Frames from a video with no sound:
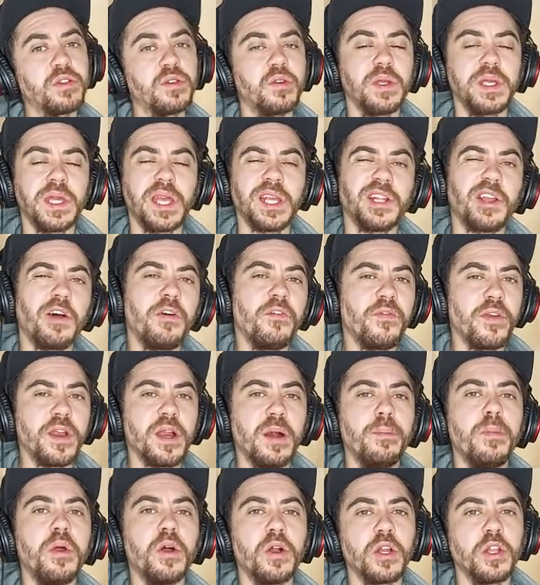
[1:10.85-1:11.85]
to it yet, don't think
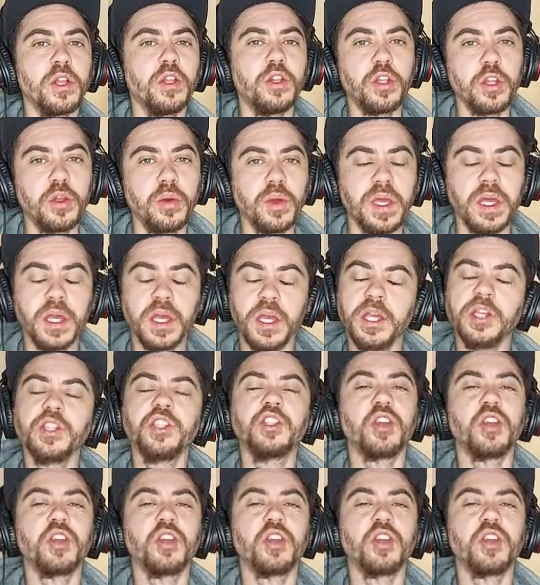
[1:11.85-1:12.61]
I'm not gonna do it.